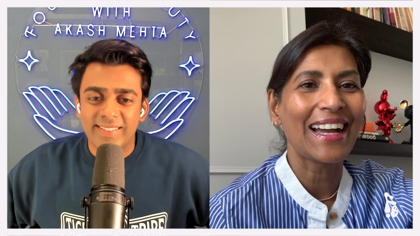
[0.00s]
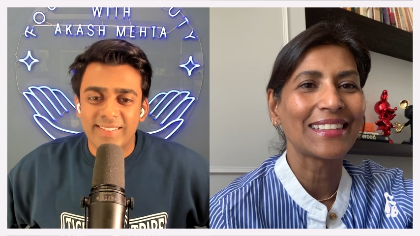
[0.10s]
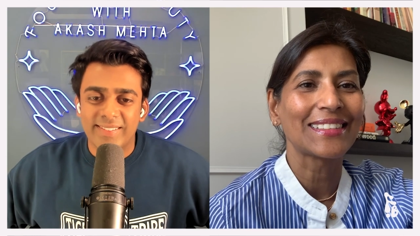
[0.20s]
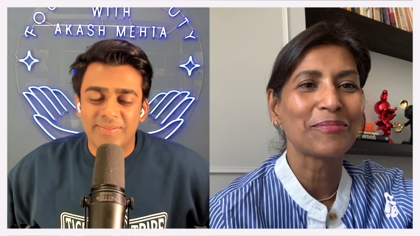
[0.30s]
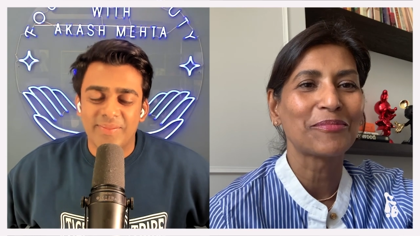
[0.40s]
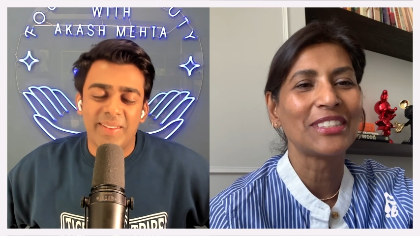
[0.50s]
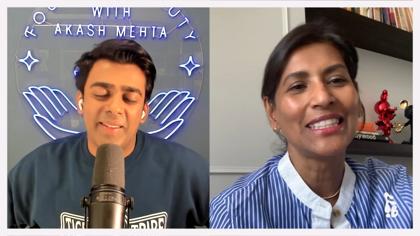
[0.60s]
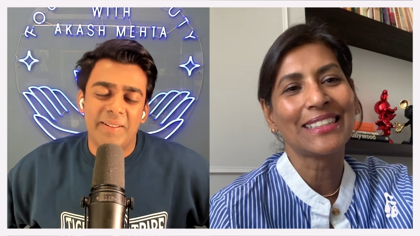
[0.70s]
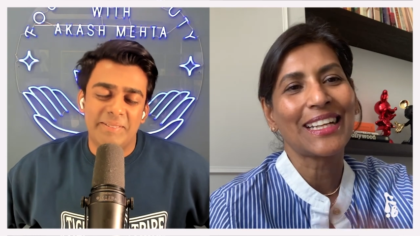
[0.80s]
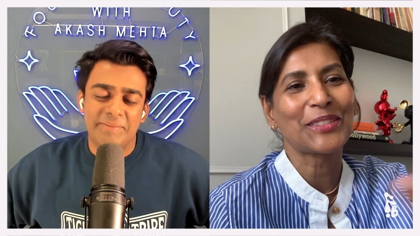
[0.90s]
Speaker 1: and I'm
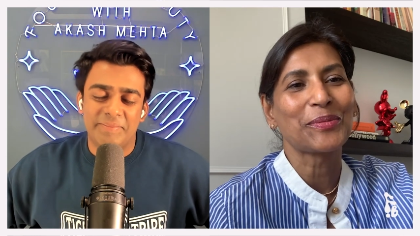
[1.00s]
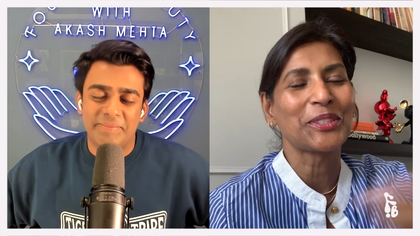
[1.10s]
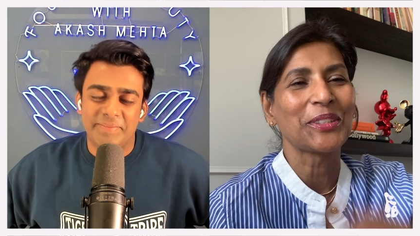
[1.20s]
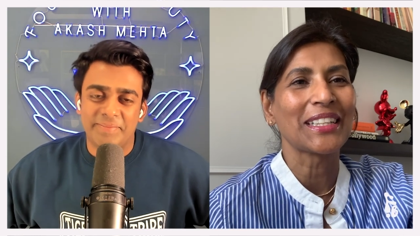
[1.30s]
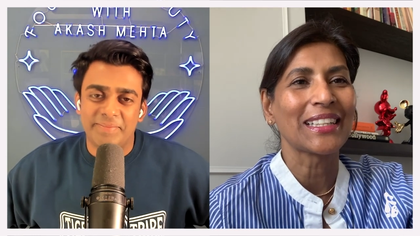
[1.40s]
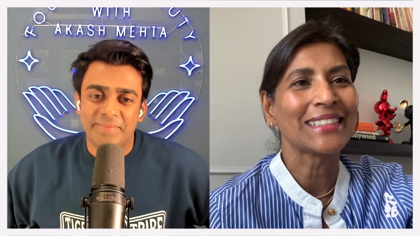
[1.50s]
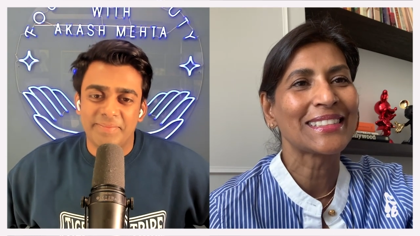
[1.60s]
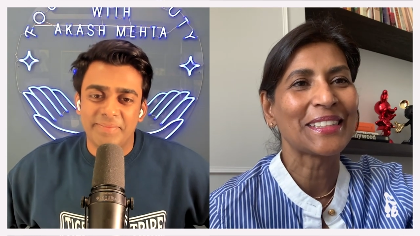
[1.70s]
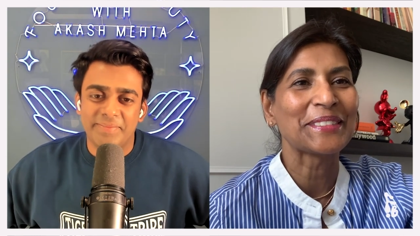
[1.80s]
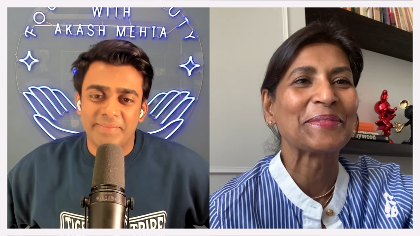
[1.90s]
really glad we're doing
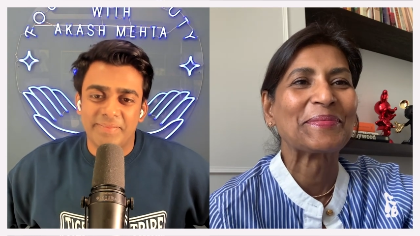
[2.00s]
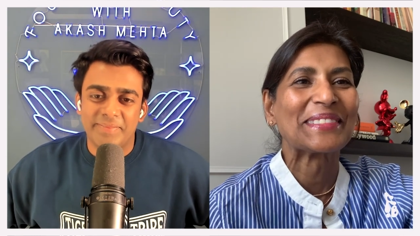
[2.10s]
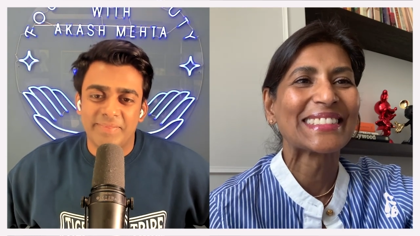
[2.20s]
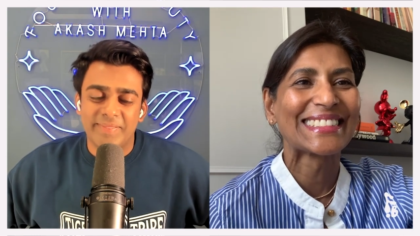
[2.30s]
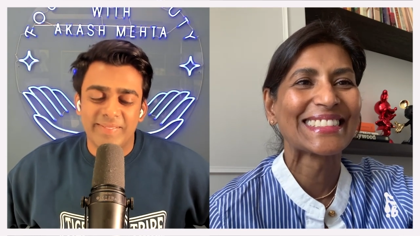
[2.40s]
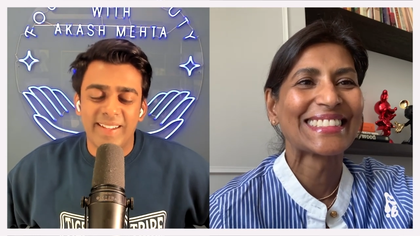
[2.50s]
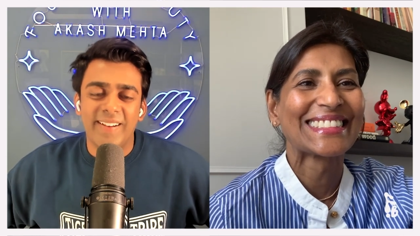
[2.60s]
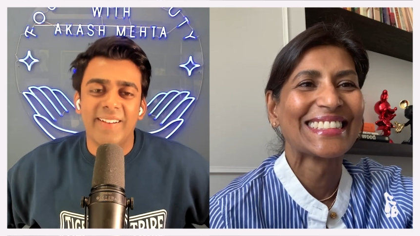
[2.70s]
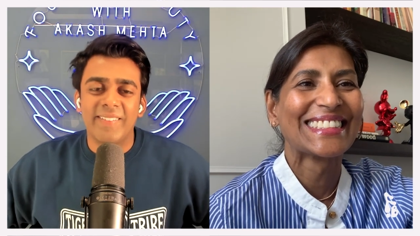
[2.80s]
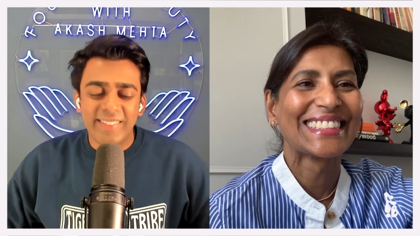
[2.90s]
this. So,
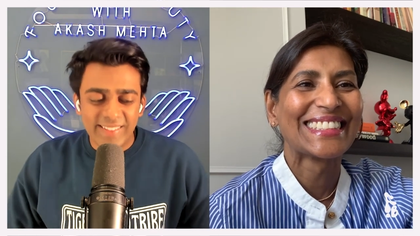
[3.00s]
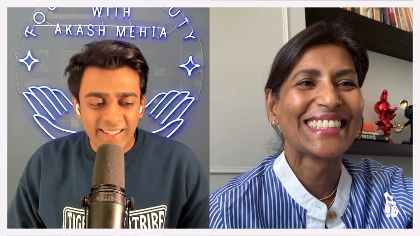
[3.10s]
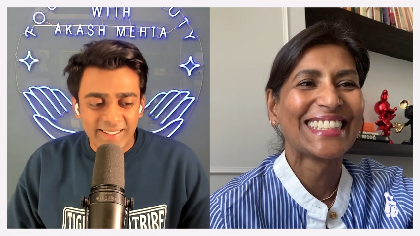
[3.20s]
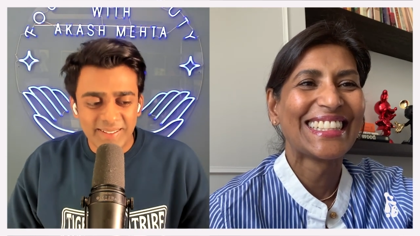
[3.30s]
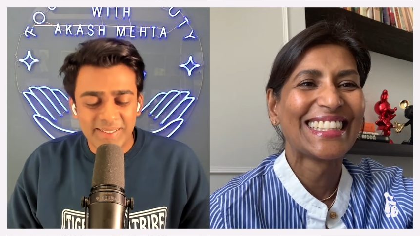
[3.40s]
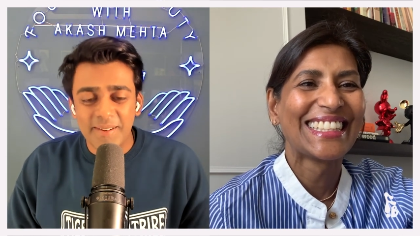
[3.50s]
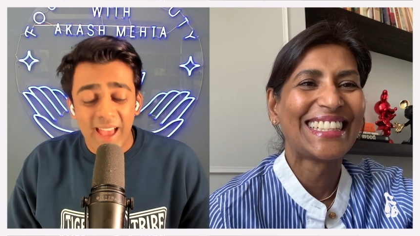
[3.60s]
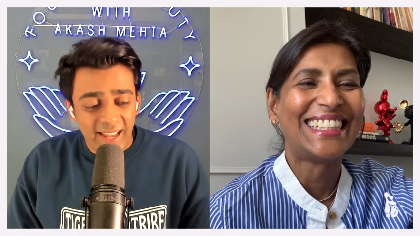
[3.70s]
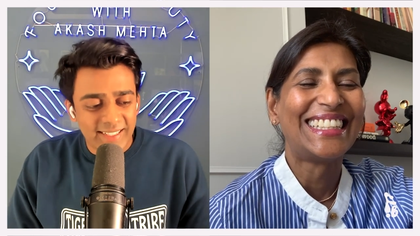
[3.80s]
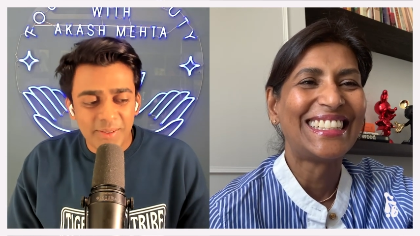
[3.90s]
Speaker 2: oh, thank you so much.
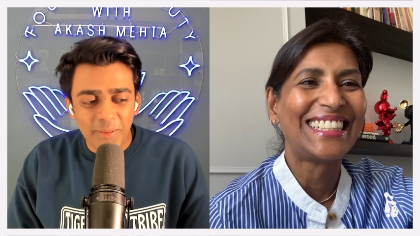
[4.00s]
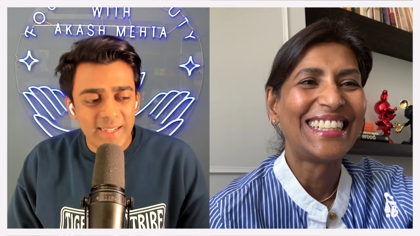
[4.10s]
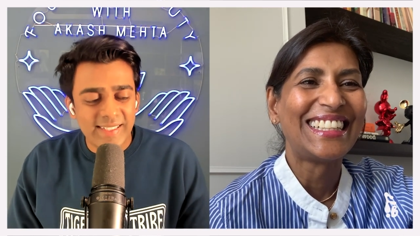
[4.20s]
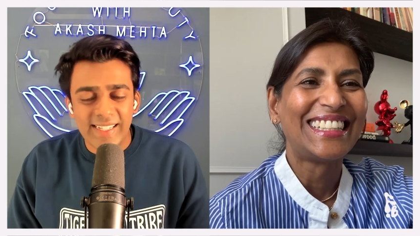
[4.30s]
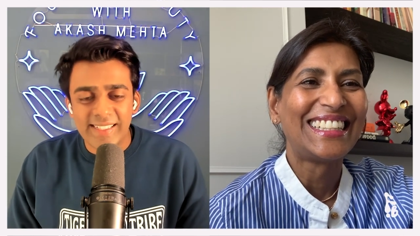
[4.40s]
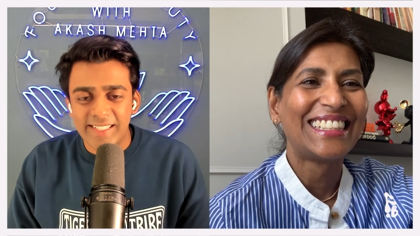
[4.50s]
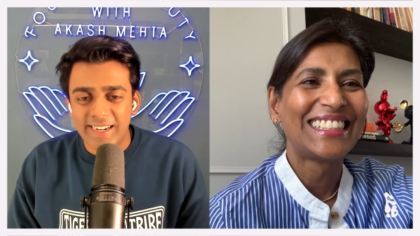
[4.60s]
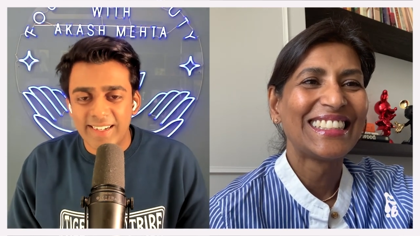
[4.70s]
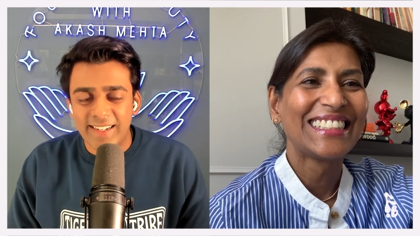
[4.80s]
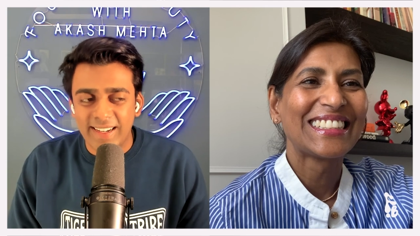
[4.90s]
Yeah, and it's always easier
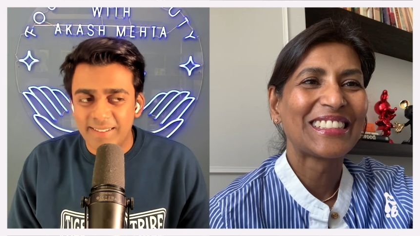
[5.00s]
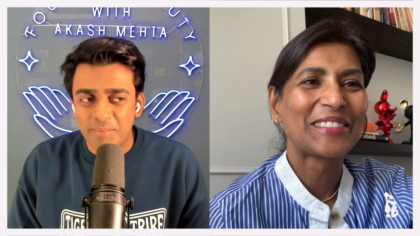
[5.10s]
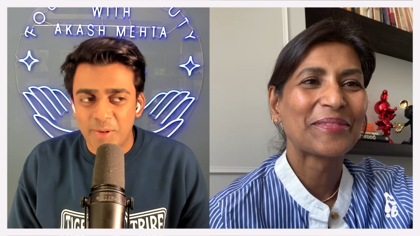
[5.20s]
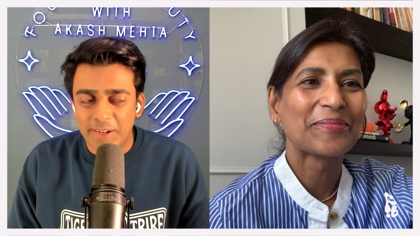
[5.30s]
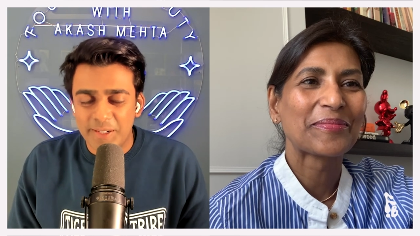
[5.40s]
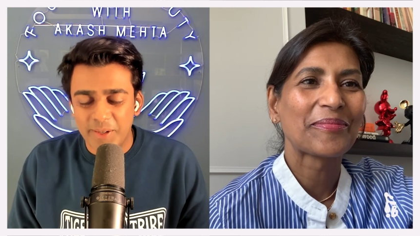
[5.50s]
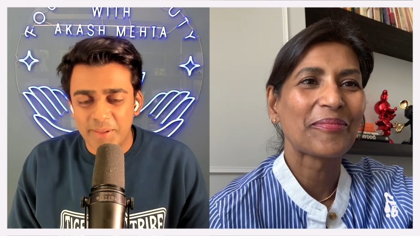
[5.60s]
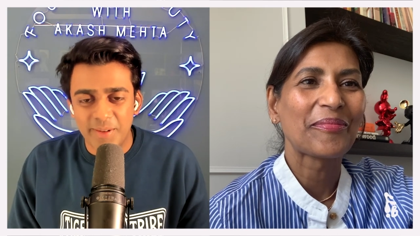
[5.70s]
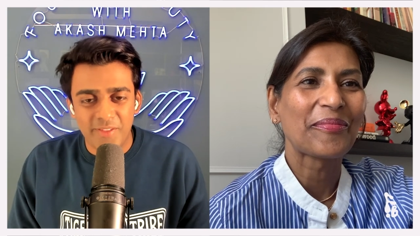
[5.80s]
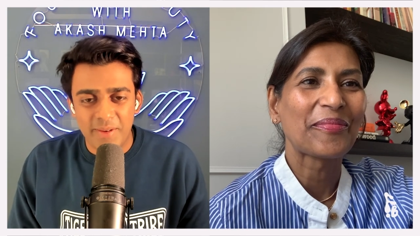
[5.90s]
and more
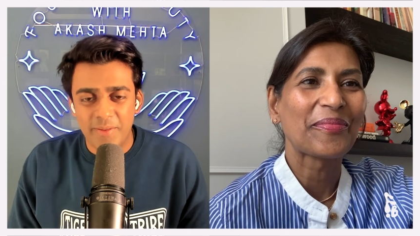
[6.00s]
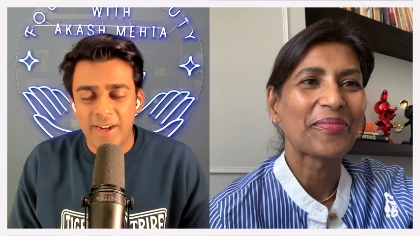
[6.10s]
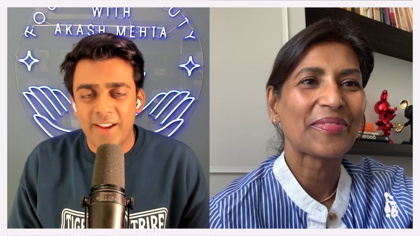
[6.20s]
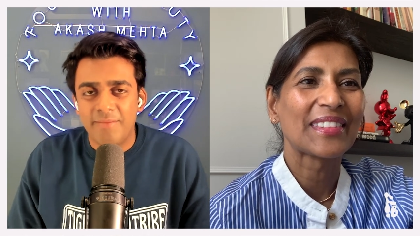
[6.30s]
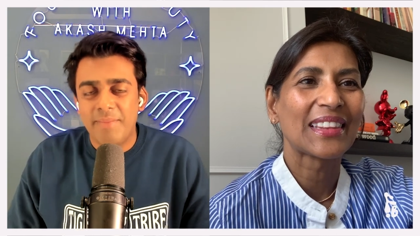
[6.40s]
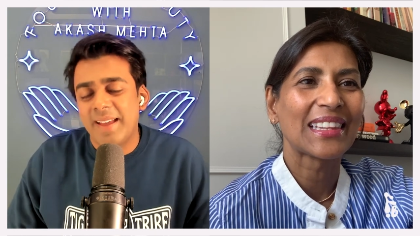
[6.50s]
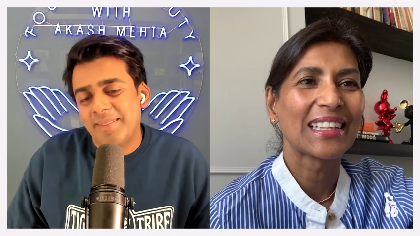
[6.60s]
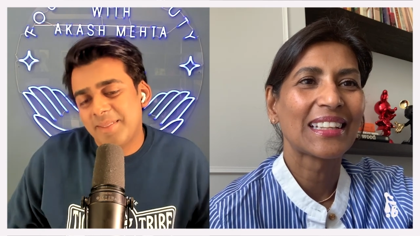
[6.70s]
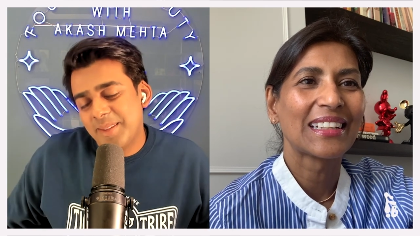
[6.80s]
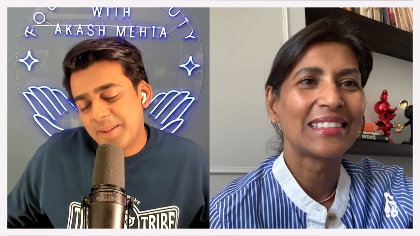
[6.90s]
enjoyable for me when I've met
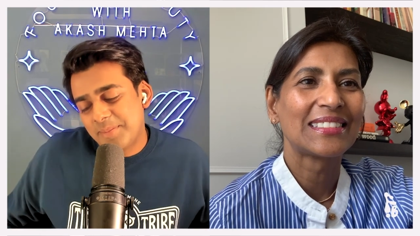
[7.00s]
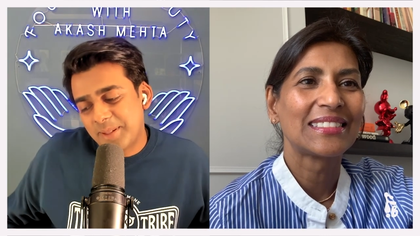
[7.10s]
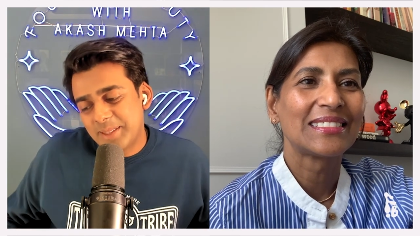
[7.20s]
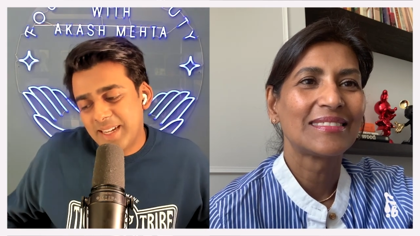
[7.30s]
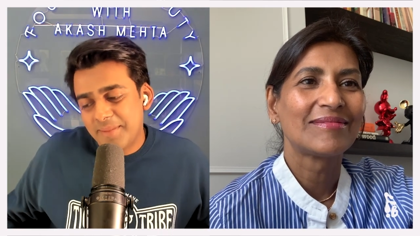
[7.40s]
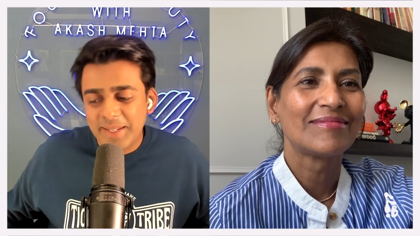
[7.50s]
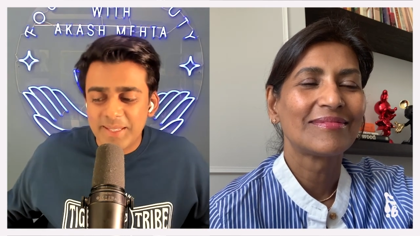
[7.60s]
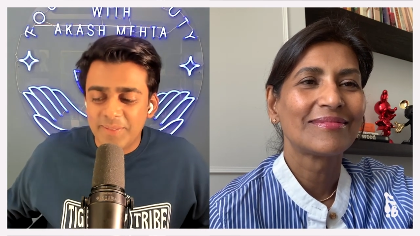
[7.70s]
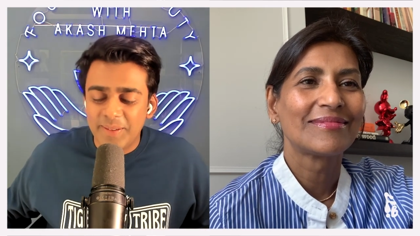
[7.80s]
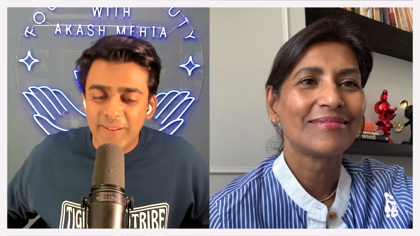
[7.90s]
the person I'm
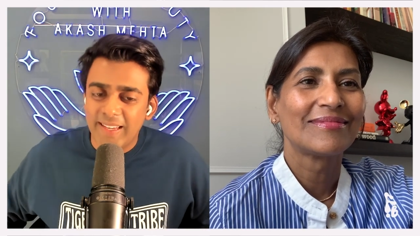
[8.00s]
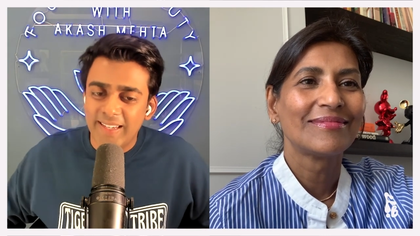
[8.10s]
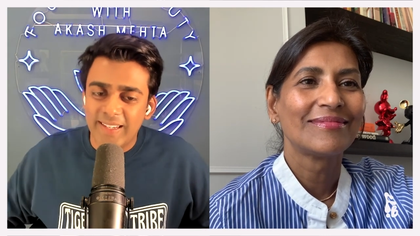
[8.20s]
interviewing, and